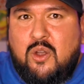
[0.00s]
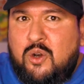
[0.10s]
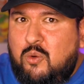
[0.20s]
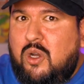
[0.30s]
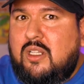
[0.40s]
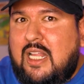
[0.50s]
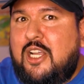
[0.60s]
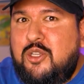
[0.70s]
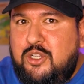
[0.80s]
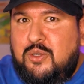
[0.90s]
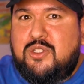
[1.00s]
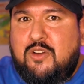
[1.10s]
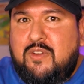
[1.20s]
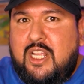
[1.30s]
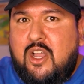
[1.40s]
owner will allow you to use their
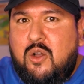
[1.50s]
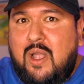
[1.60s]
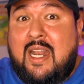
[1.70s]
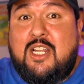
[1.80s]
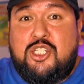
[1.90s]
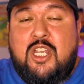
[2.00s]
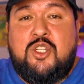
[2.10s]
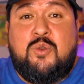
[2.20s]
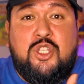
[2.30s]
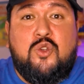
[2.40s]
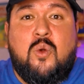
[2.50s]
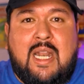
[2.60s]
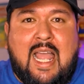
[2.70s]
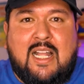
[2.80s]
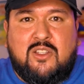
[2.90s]
video in exchange when you run
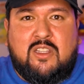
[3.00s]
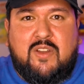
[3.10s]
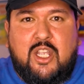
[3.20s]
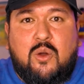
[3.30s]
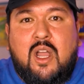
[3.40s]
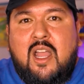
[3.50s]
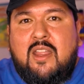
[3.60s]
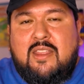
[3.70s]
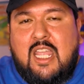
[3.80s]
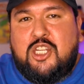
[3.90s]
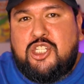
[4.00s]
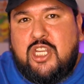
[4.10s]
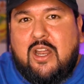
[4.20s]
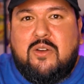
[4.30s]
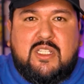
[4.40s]
ads on the video, they
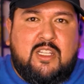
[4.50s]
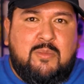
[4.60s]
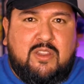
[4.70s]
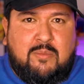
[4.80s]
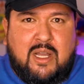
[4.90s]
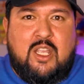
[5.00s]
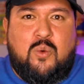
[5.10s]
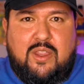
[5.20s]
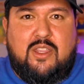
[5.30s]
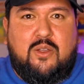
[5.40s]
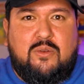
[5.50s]
share some of the money with you.